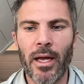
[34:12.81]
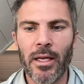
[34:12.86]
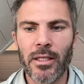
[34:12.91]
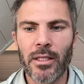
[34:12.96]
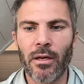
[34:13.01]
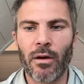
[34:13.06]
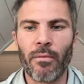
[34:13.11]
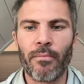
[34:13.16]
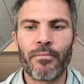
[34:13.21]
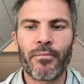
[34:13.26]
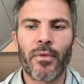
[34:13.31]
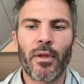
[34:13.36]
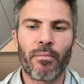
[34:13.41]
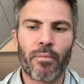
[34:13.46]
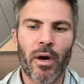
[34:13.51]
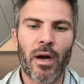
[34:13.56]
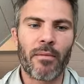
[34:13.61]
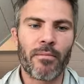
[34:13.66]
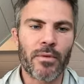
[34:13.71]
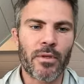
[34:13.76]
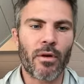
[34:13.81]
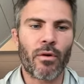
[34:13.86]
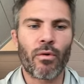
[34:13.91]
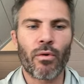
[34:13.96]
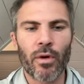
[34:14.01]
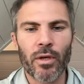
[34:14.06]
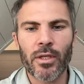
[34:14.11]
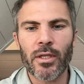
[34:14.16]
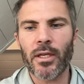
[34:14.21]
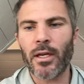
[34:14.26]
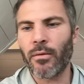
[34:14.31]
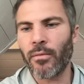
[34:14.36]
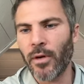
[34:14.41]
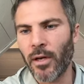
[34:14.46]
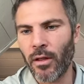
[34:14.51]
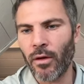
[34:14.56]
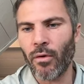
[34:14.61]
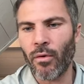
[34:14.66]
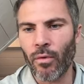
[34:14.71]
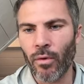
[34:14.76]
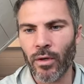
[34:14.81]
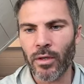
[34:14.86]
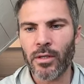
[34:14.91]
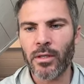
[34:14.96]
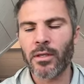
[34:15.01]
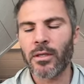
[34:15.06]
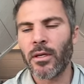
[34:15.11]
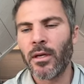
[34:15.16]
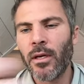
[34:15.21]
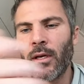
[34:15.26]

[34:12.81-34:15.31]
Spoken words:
So the problem's the horse. Get rid of the horse,